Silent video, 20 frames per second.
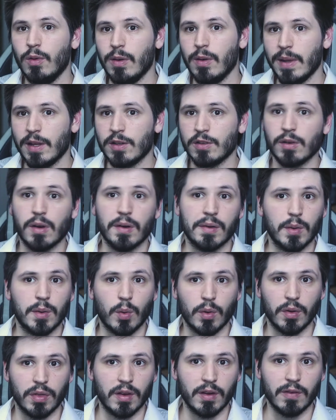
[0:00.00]
want to make sure I
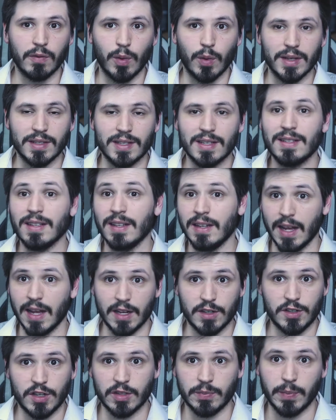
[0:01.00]
record their voices and
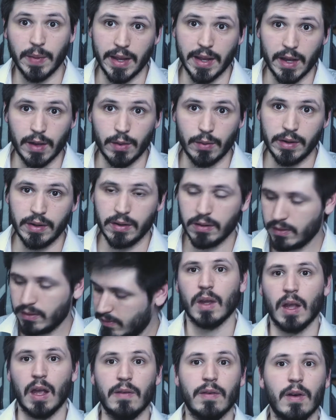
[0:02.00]
not just my own.
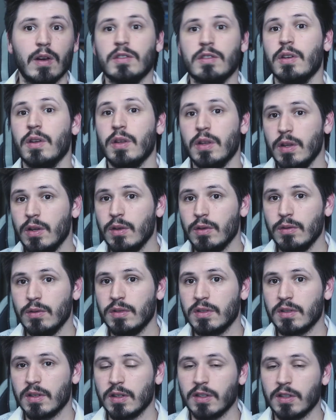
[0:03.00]
I've also used